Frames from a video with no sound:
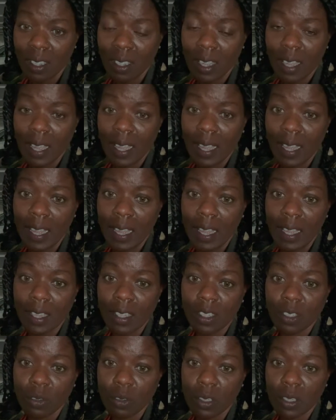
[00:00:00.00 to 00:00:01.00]
And
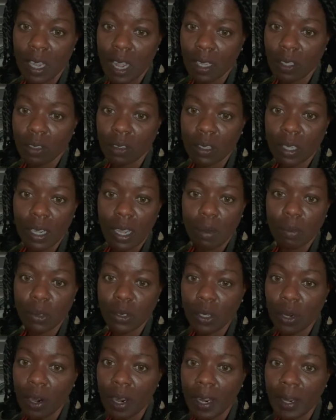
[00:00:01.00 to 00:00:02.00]
so the doctor's like, "I'm
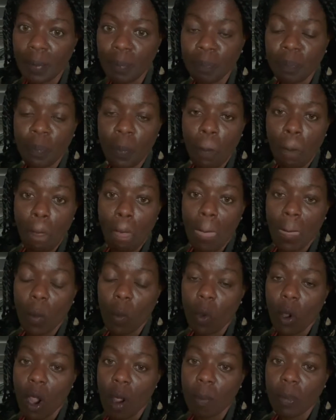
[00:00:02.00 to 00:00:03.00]
sorry,
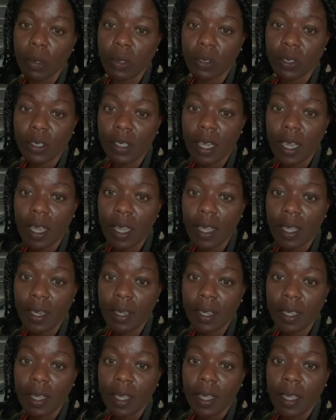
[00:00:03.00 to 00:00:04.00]
we're almost done."